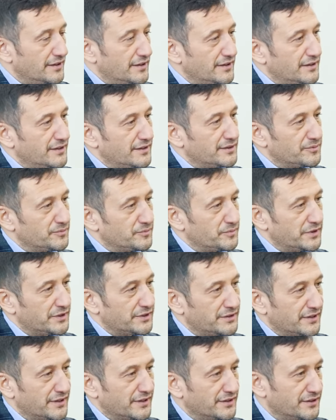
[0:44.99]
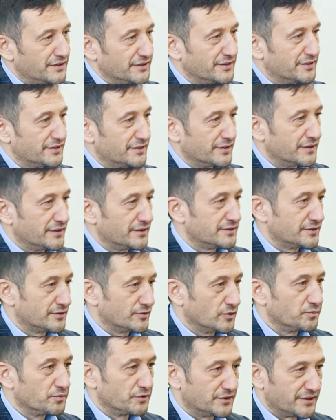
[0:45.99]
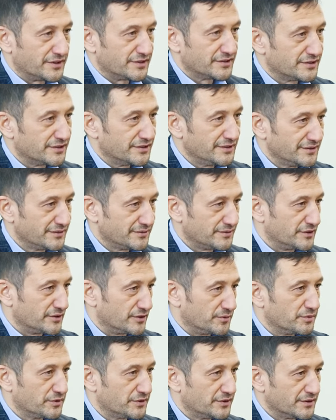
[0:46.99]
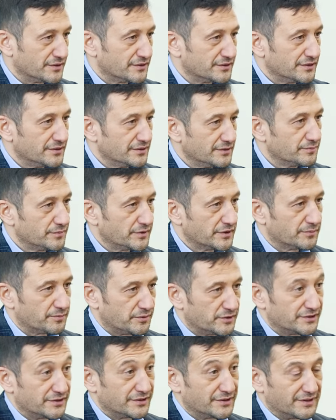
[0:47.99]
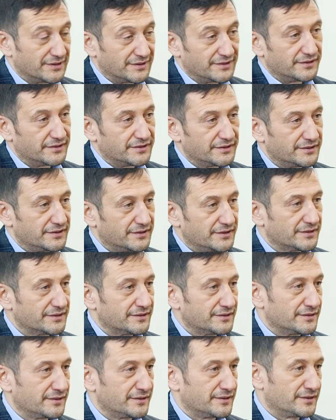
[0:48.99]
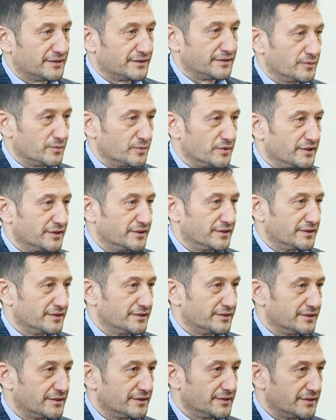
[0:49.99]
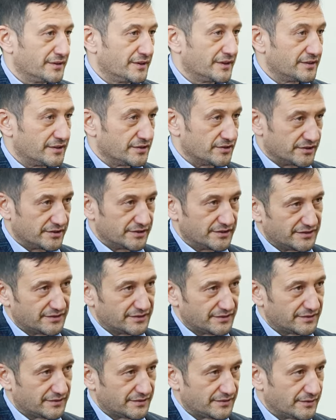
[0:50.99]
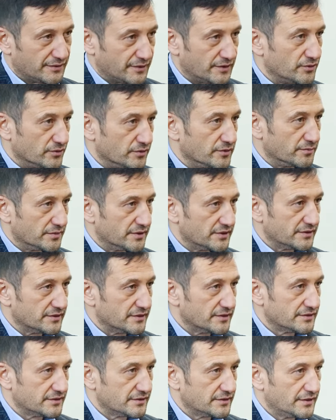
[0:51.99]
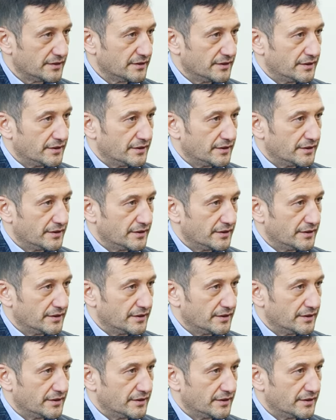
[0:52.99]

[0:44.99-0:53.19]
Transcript: Uh, but I think it's a good potential, very good potential, particularly that uh, the way that uh, Etagi are doing business.